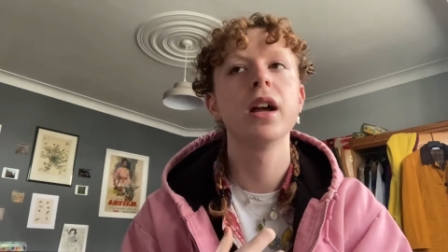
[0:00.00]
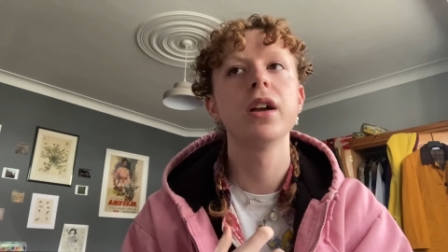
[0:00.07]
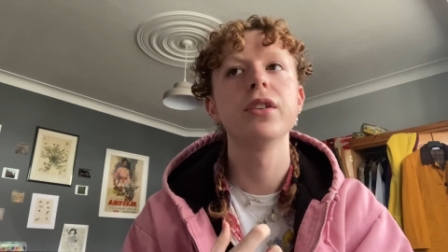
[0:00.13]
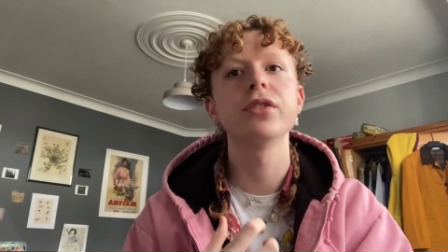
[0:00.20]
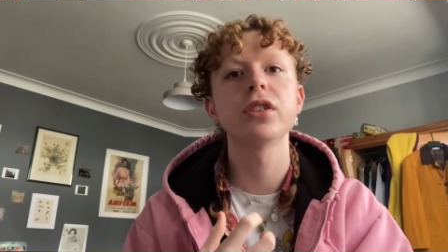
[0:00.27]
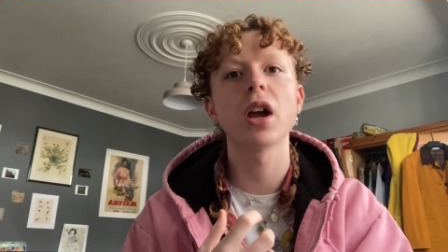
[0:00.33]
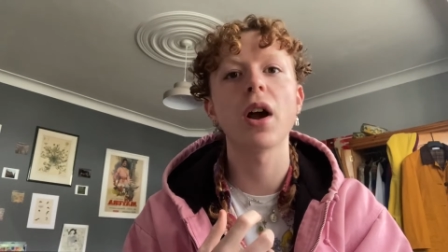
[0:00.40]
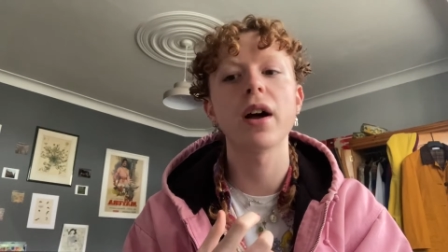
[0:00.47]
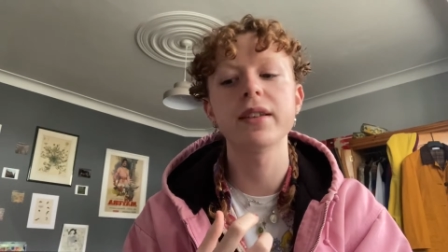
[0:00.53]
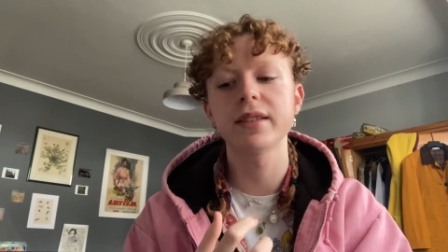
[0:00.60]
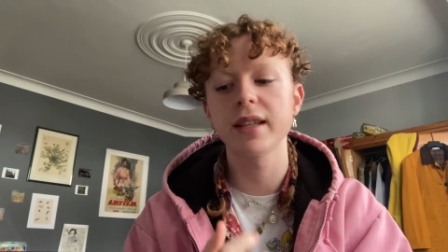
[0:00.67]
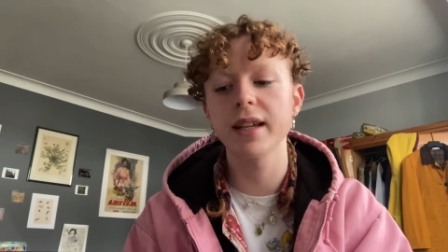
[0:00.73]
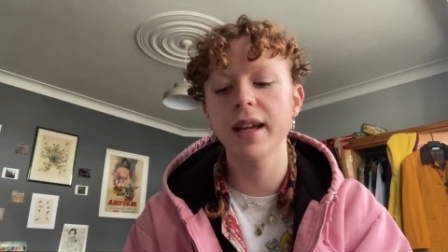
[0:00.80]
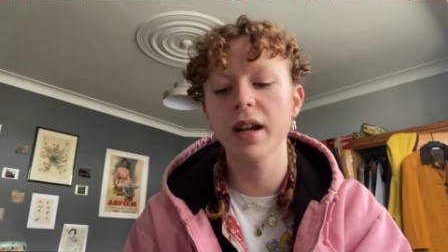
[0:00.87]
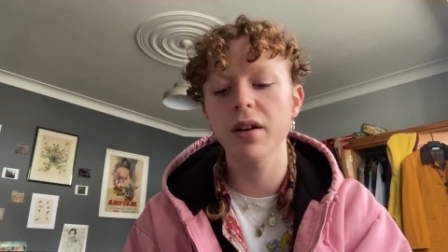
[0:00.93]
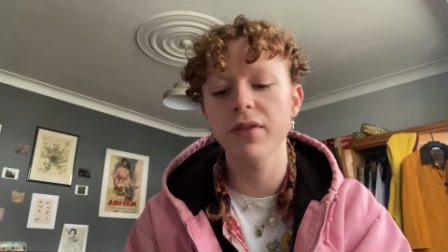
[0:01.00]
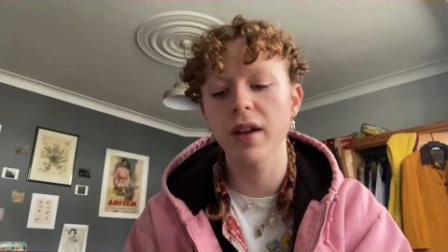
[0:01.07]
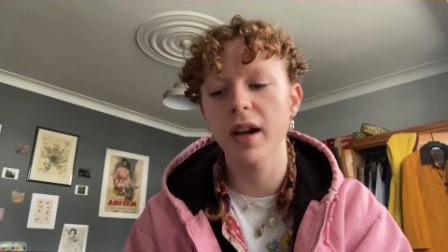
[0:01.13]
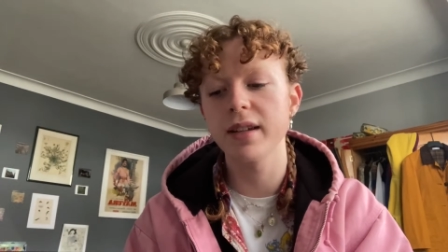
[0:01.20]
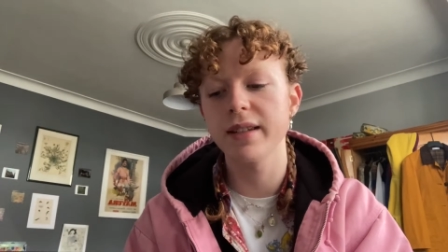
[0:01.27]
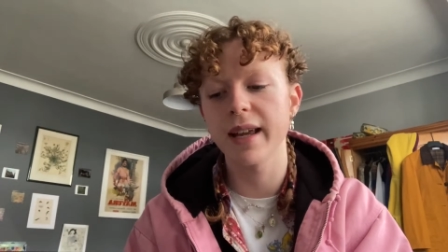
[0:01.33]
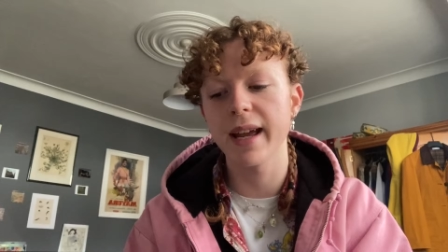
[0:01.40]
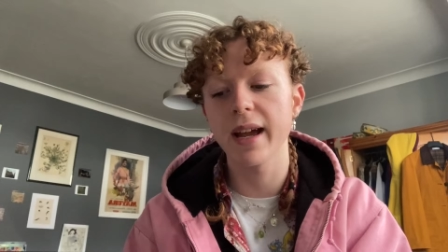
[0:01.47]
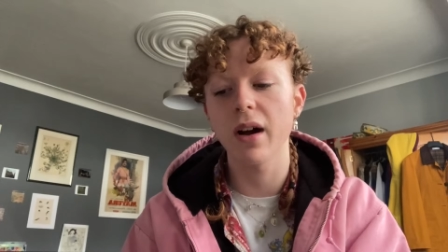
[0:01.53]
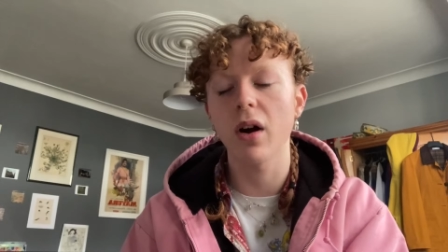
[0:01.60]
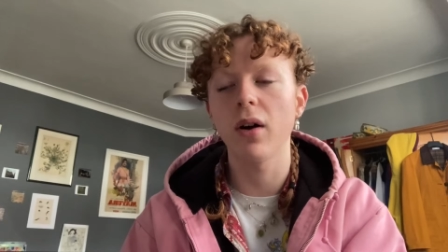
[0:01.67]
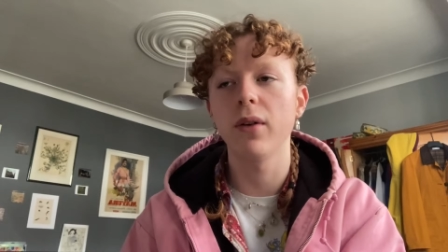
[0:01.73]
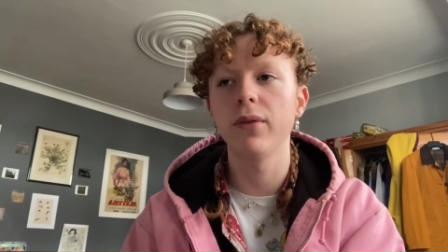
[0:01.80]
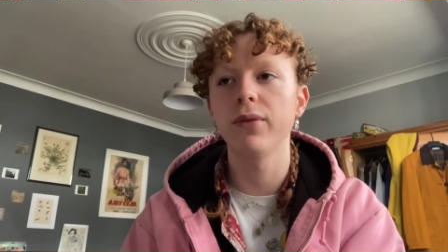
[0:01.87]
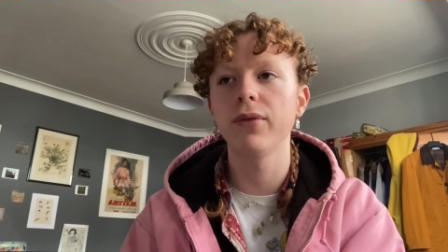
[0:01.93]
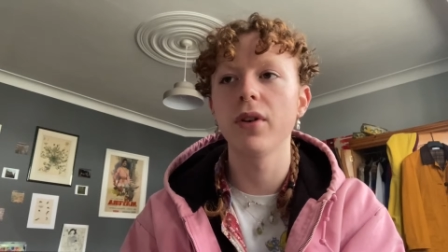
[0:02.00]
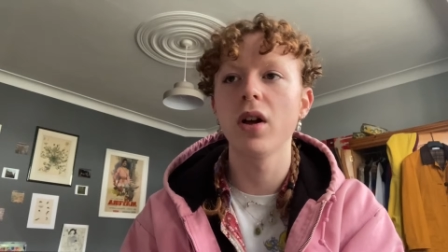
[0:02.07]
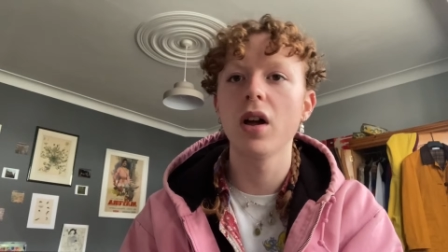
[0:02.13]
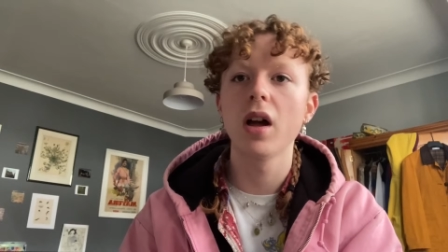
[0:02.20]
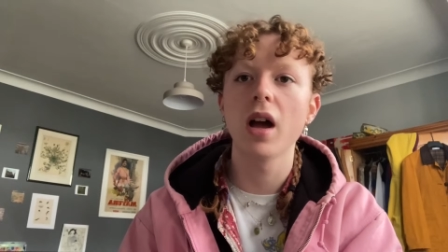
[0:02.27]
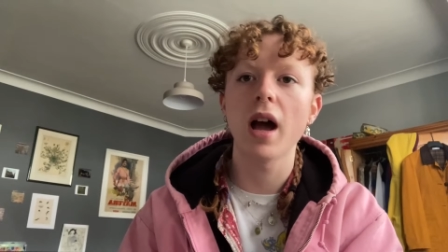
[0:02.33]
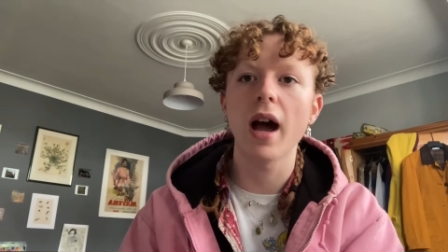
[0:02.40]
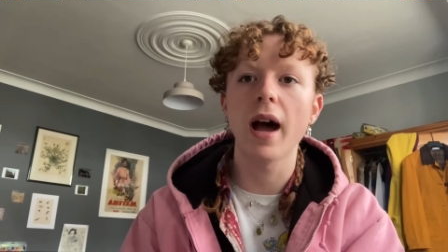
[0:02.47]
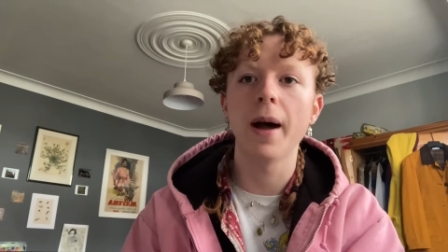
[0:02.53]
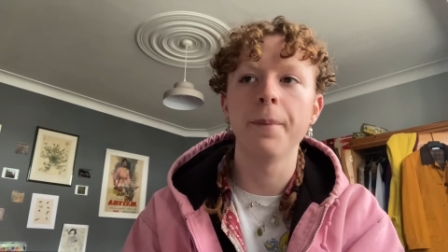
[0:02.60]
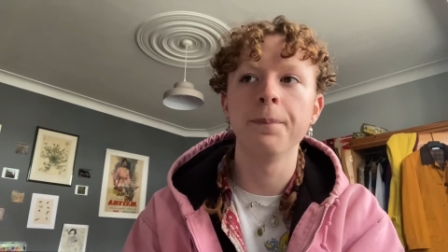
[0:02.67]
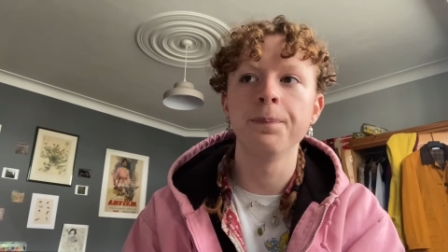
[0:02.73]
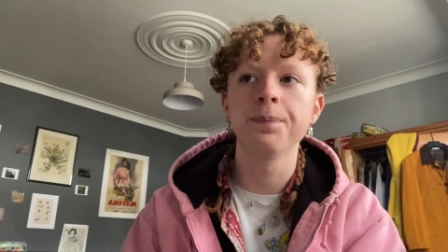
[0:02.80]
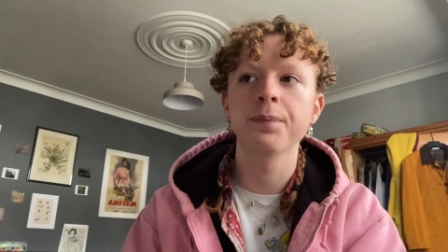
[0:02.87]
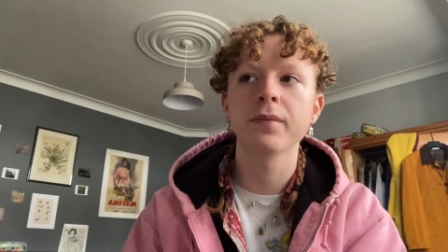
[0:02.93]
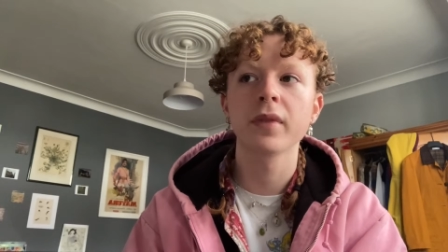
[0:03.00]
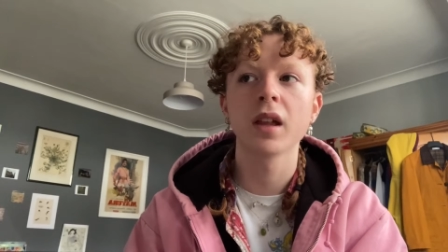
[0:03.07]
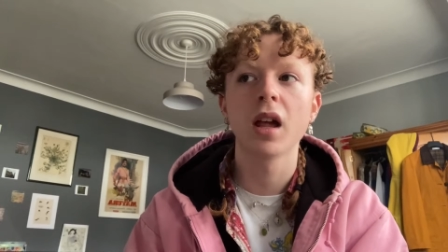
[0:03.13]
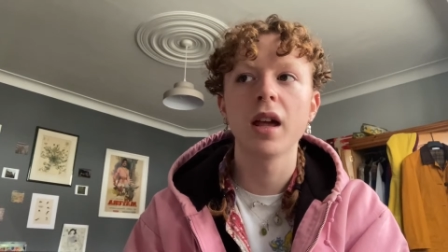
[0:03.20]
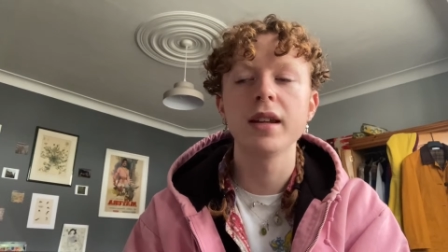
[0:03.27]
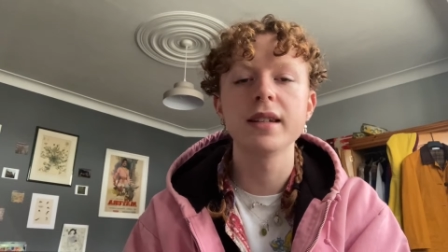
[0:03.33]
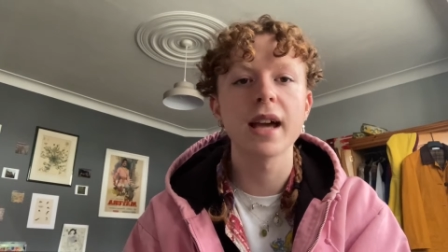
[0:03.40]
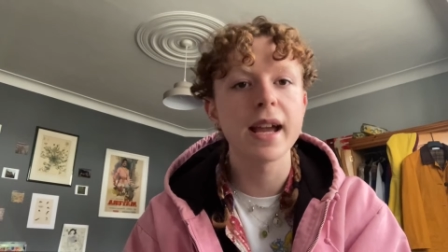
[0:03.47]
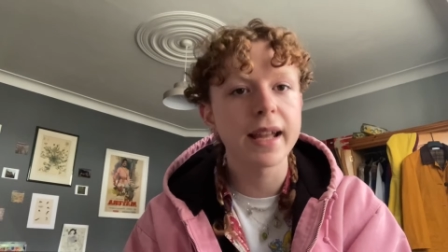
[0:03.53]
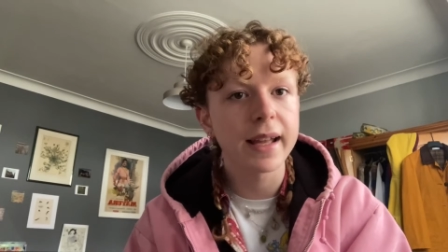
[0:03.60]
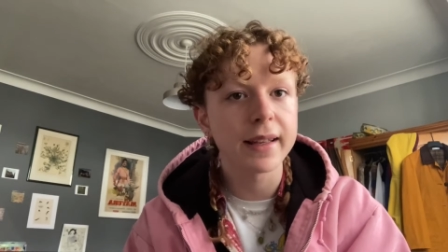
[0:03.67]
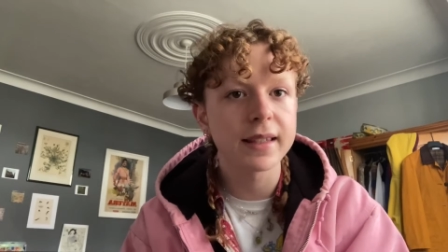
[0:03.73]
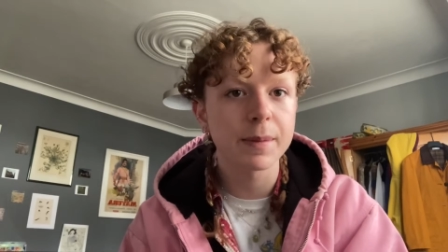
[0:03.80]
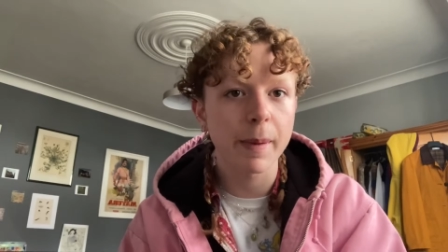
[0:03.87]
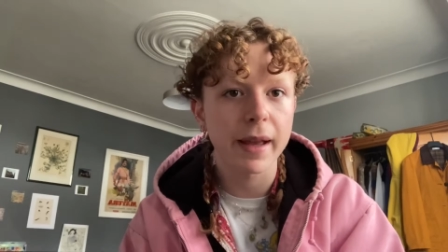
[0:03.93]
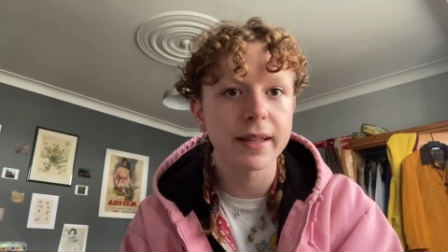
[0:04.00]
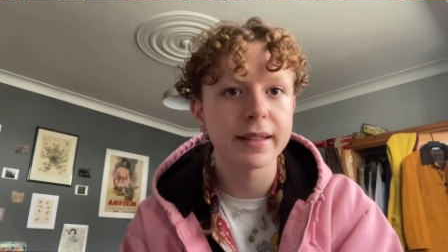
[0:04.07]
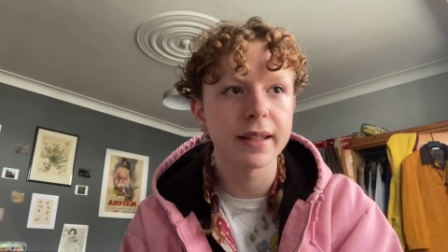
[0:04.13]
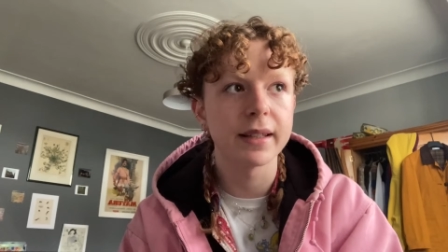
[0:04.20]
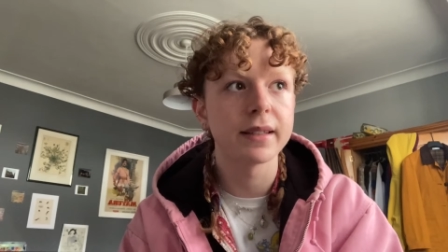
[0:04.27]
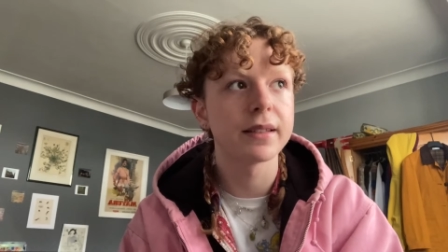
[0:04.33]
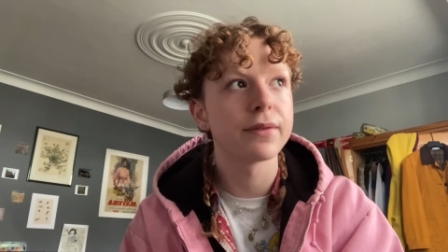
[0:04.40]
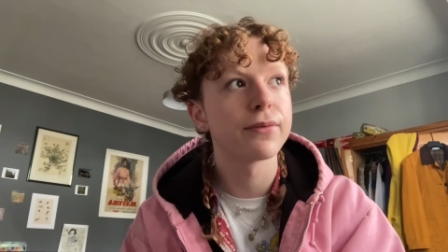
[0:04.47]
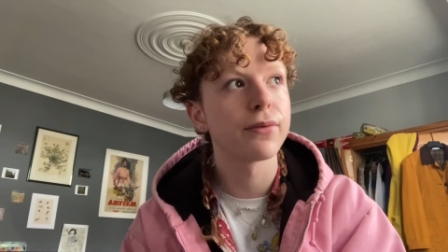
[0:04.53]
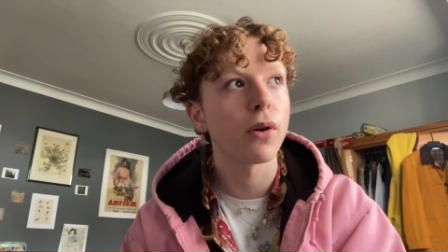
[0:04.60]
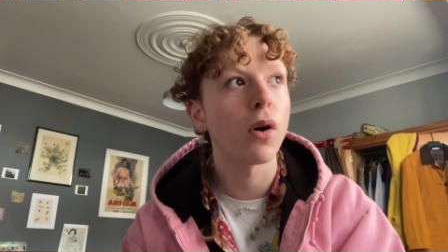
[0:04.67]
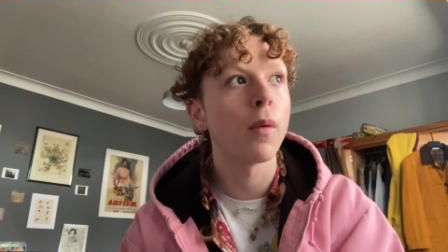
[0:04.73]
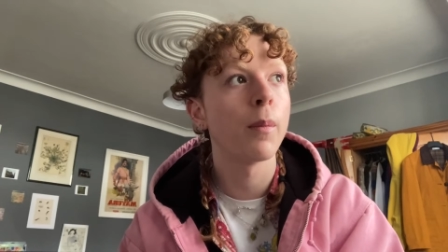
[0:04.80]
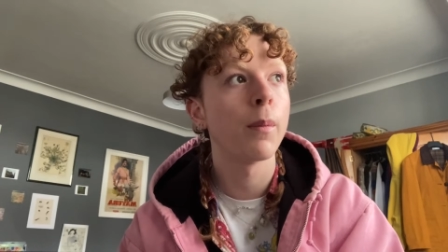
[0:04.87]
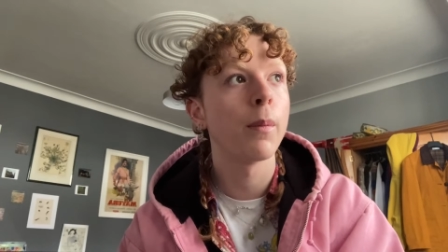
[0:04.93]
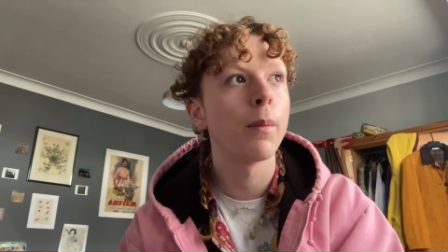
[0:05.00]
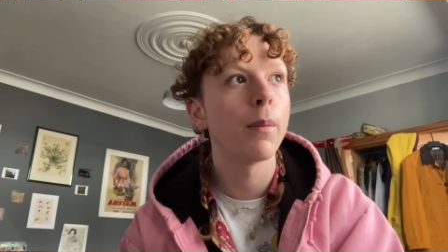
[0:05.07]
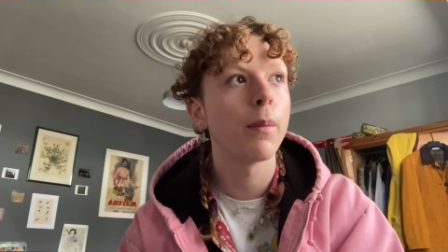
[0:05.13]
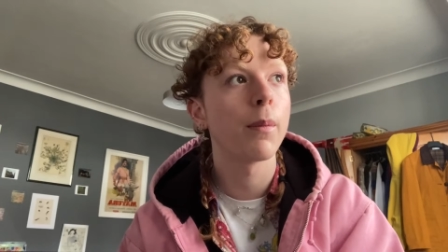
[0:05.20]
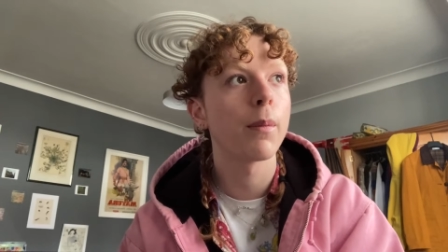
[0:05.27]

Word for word: So I was thinking of the idea of um, taking spaces from